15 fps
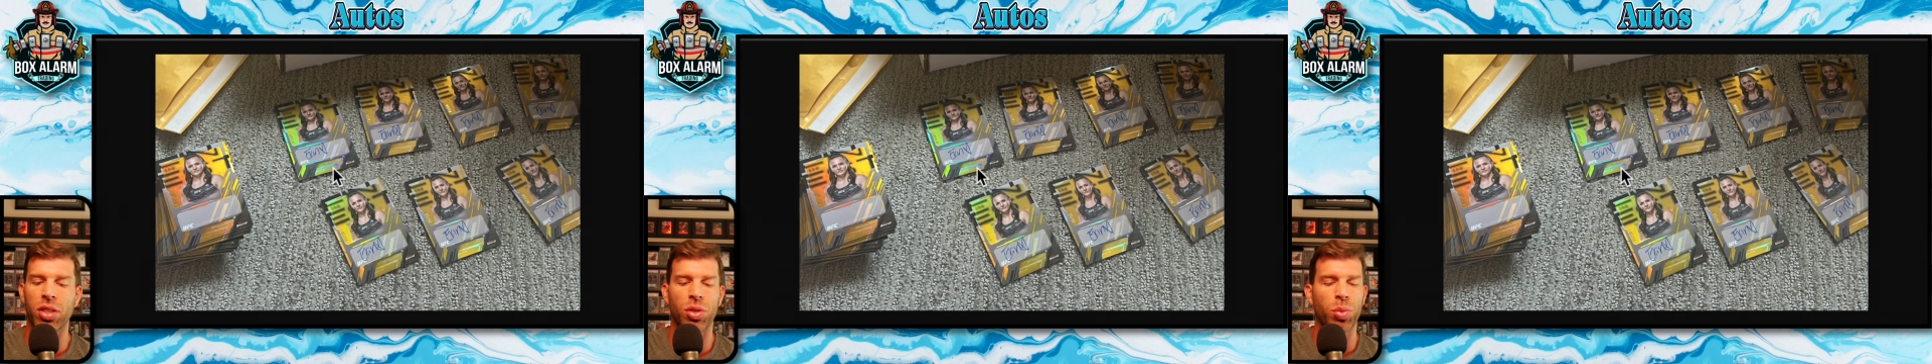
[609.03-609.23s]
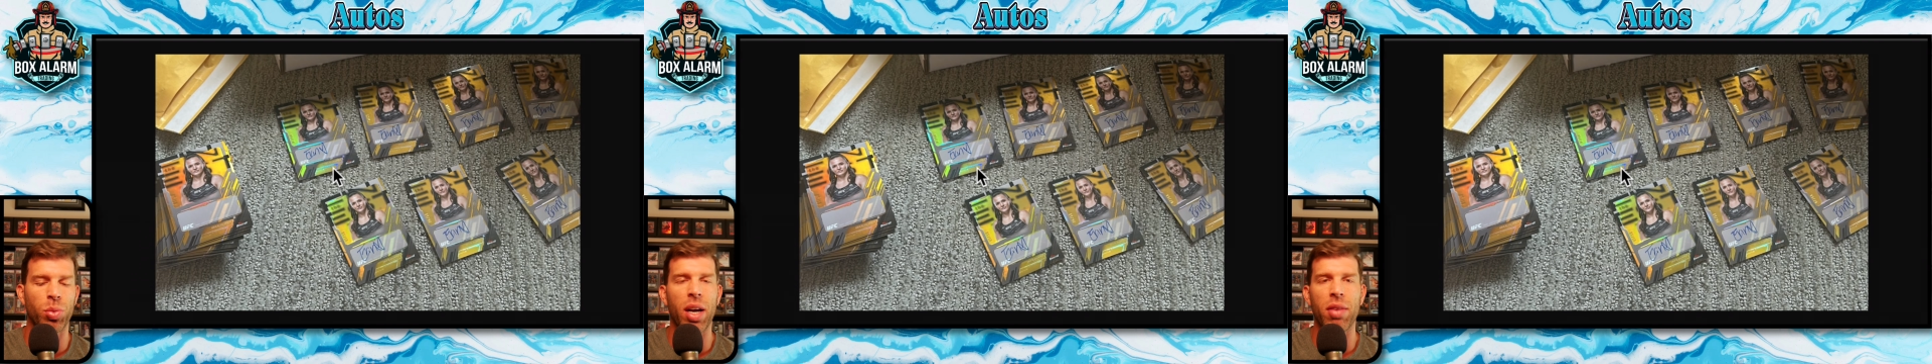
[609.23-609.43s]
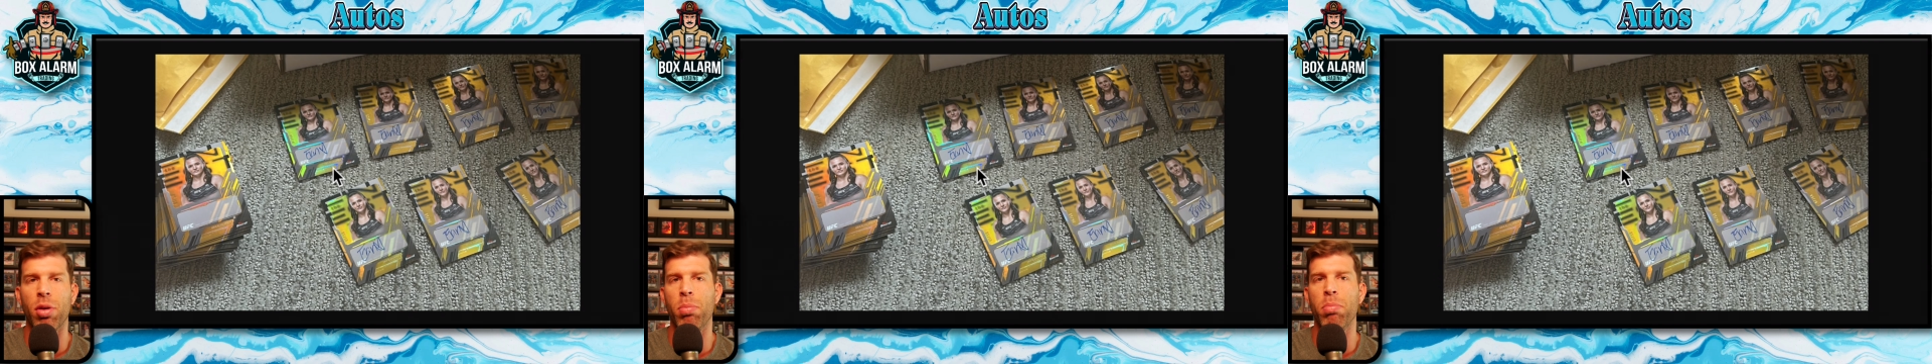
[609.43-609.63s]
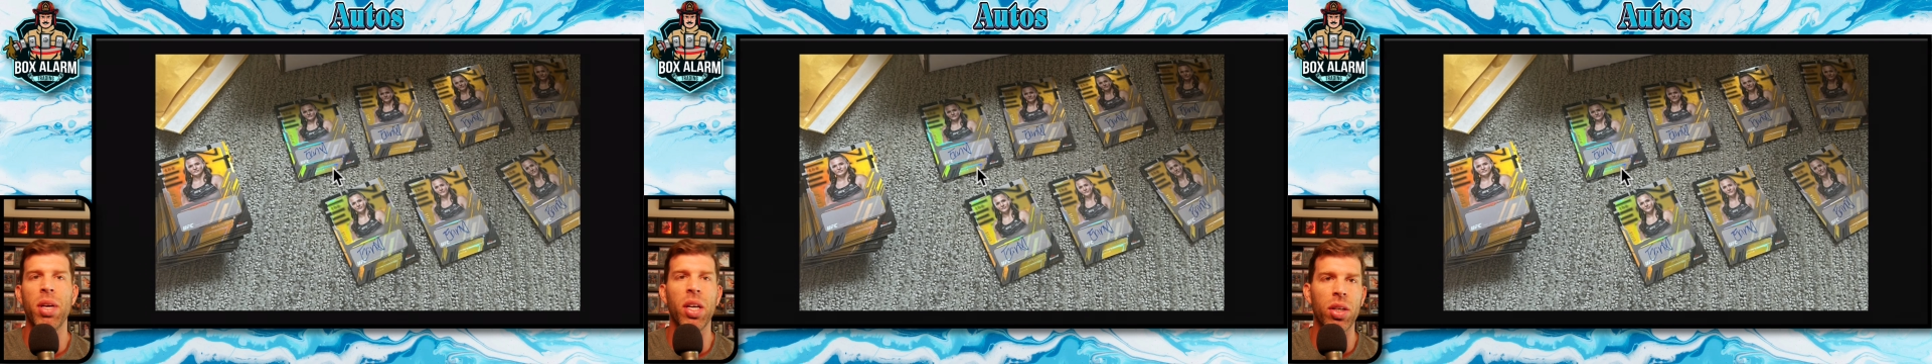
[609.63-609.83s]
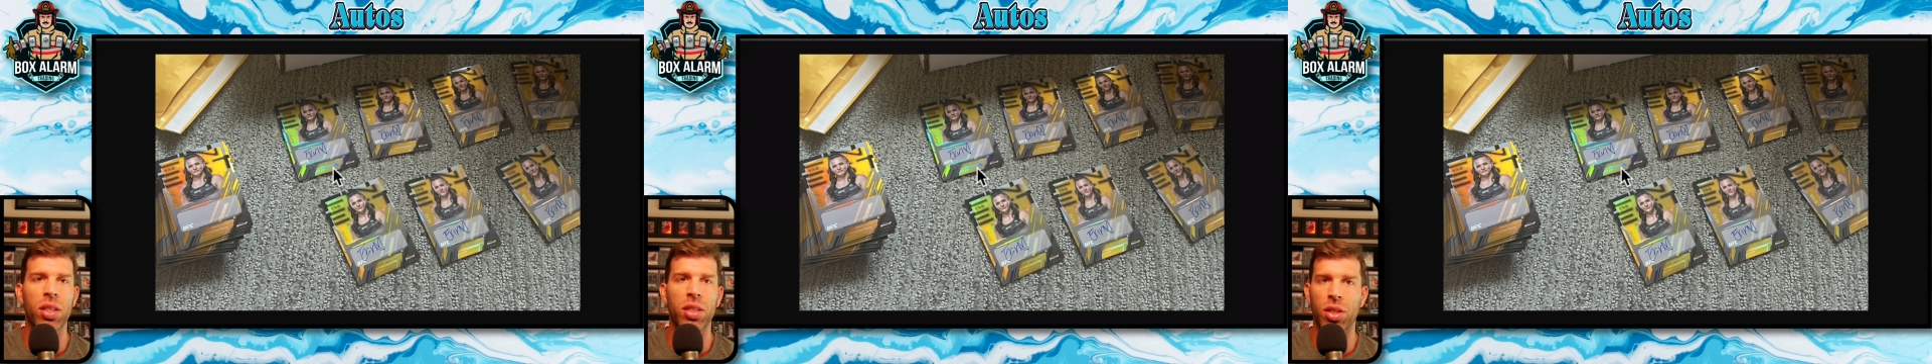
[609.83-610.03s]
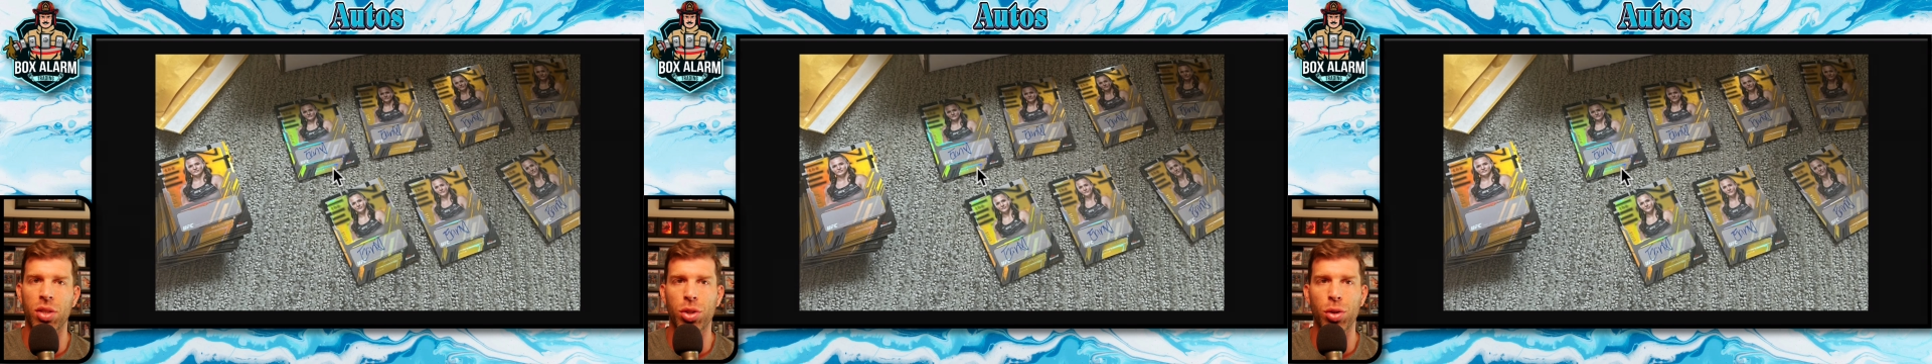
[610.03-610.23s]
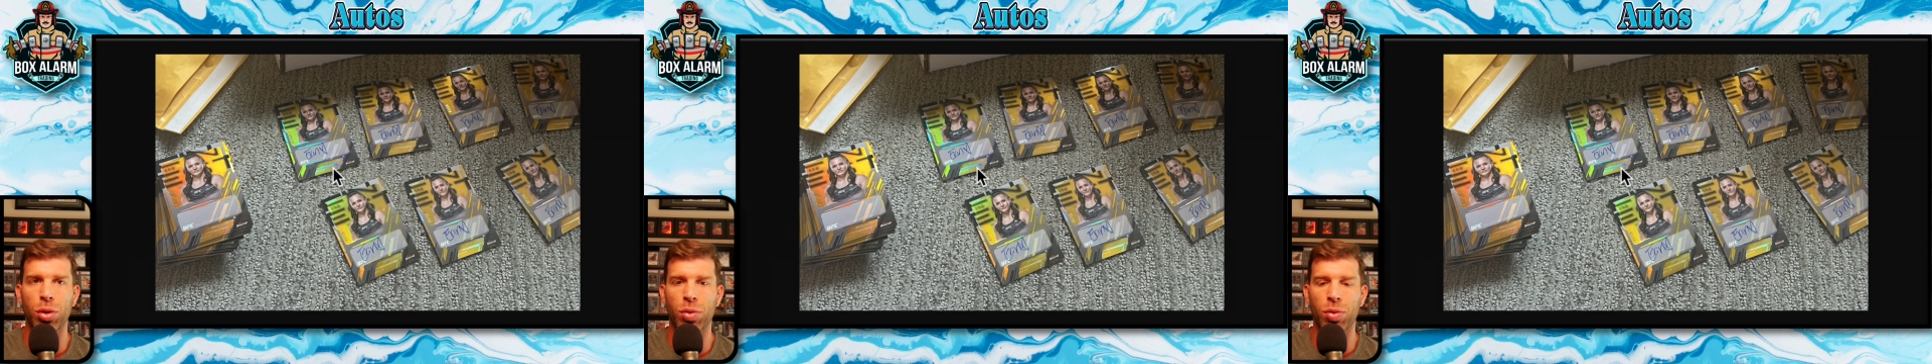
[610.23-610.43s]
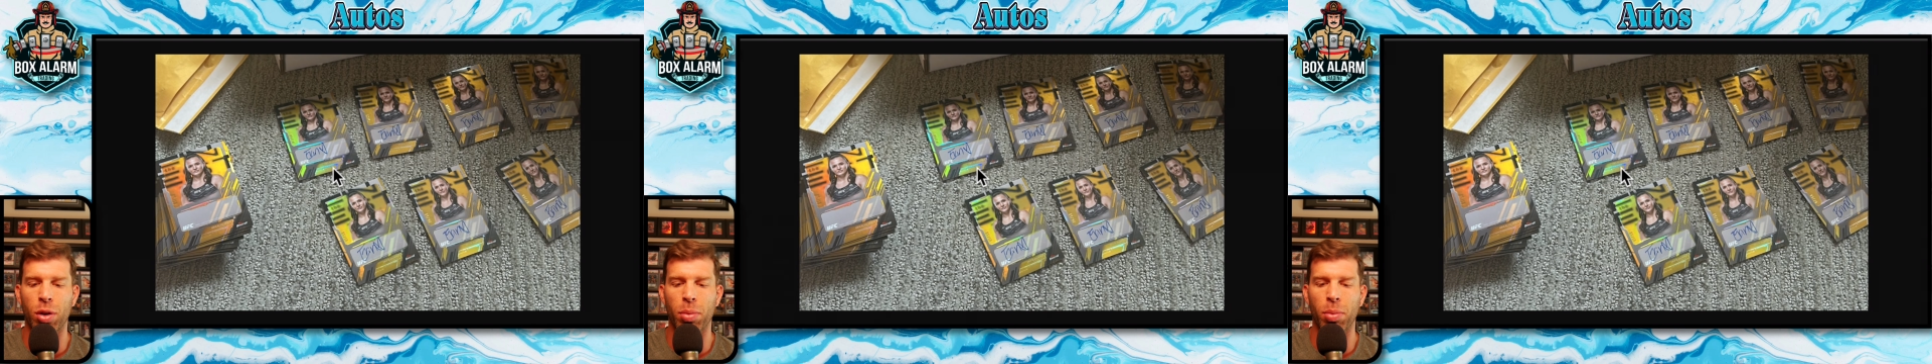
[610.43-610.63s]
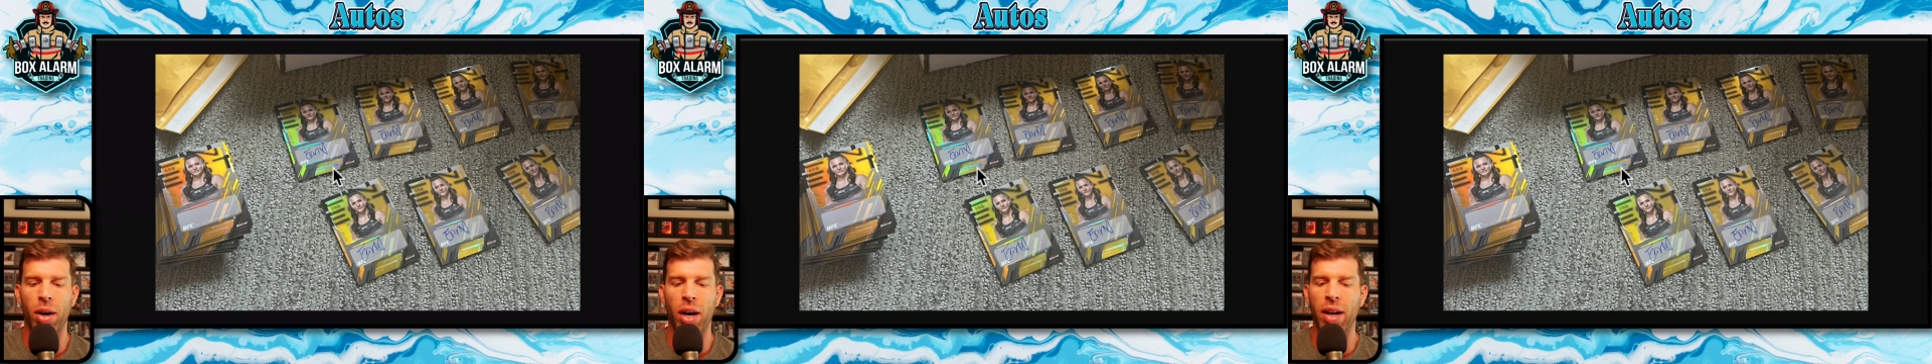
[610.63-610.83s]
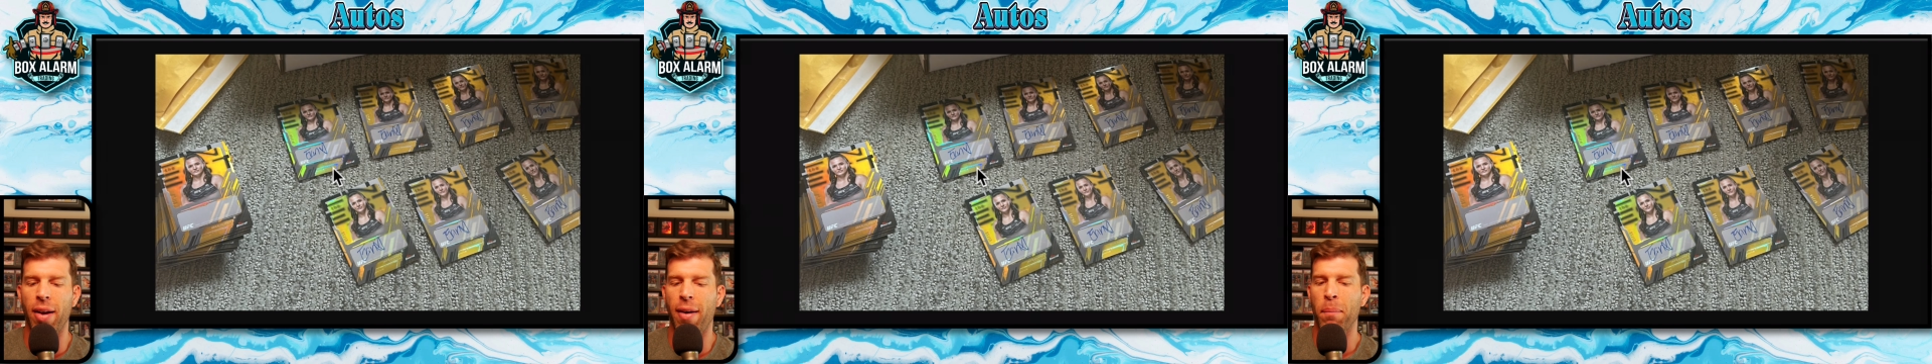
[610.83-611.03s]
because we have a million to choose from,
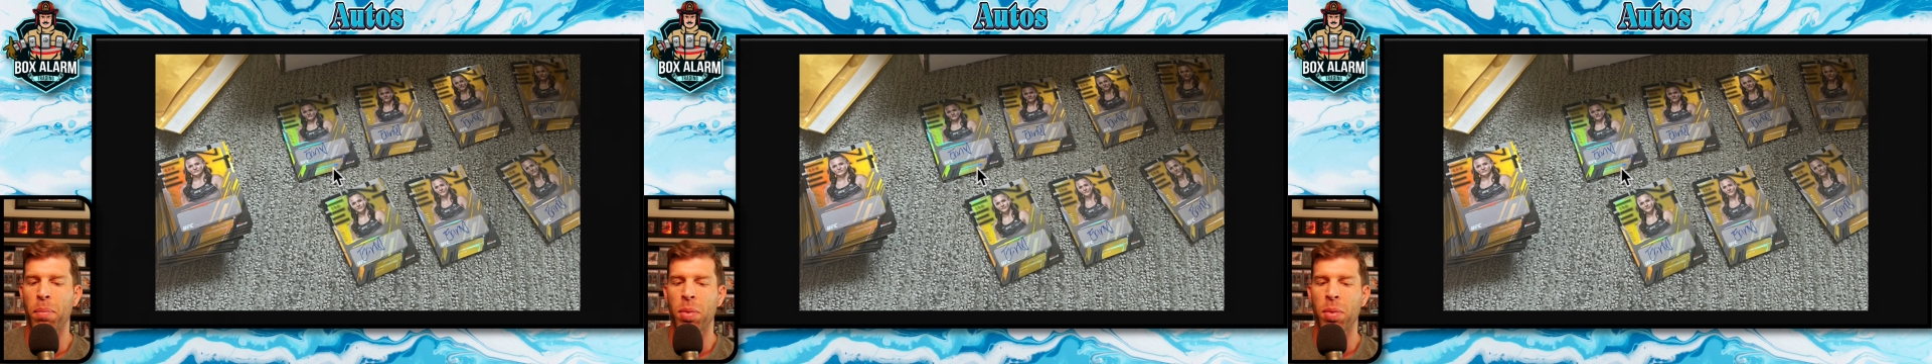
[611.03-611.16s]
right?